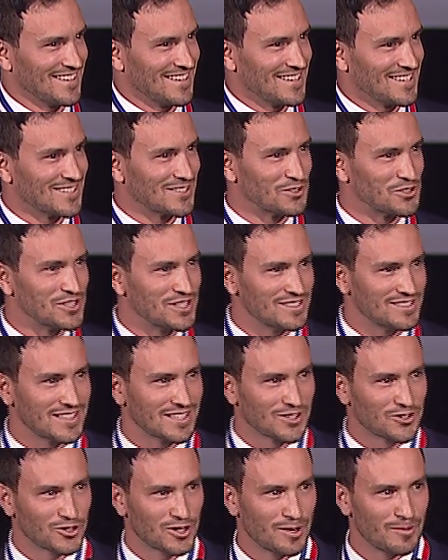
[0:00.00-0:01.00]
So she's the
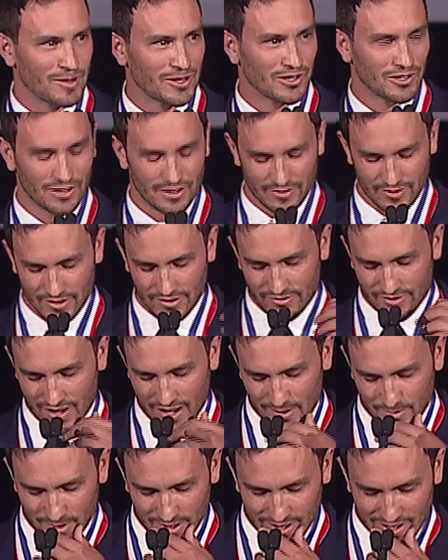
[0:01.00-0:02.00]
criminal of the
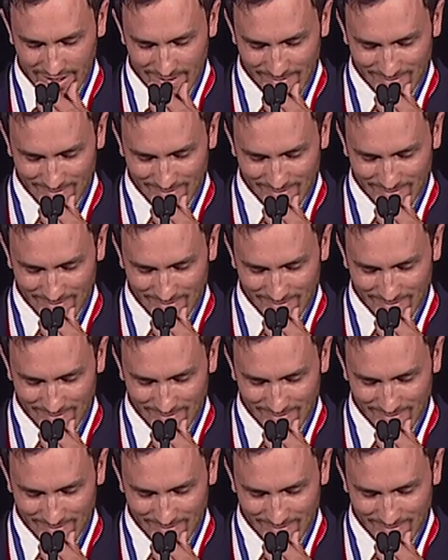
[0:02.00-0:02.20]
family.